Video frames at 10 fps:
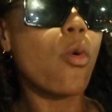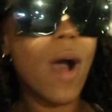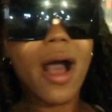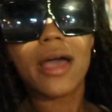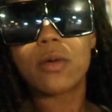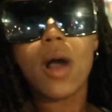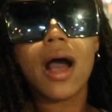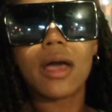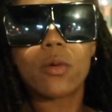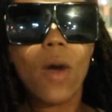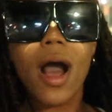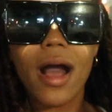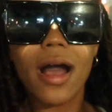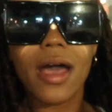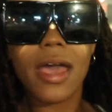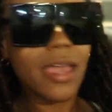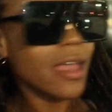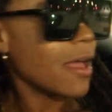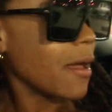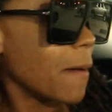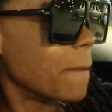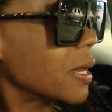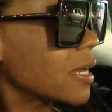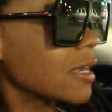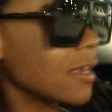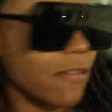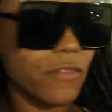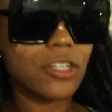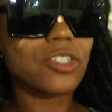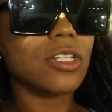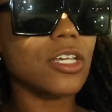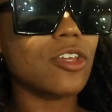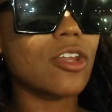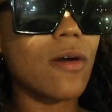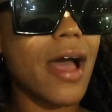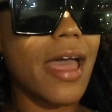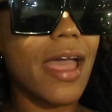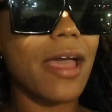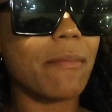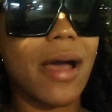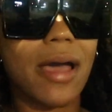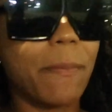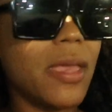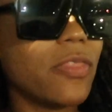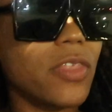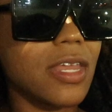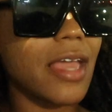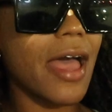why why why but eventually, you know, I had my epiphany.